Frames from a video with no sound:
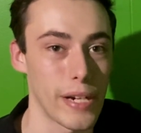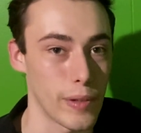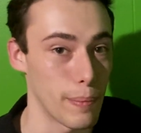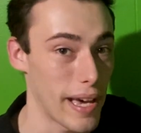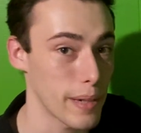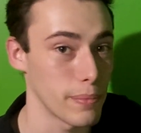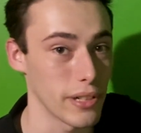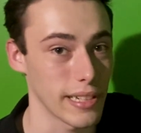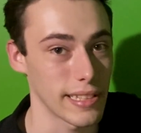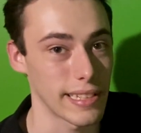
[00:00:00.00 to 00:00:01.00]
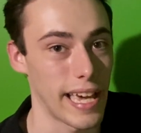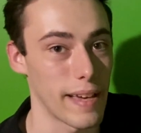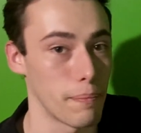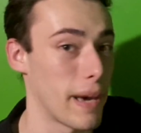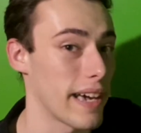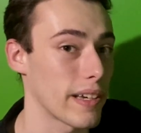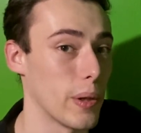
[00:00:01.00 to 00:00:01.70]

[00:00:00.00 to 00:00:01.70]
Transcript: every MacBook is going to have Mac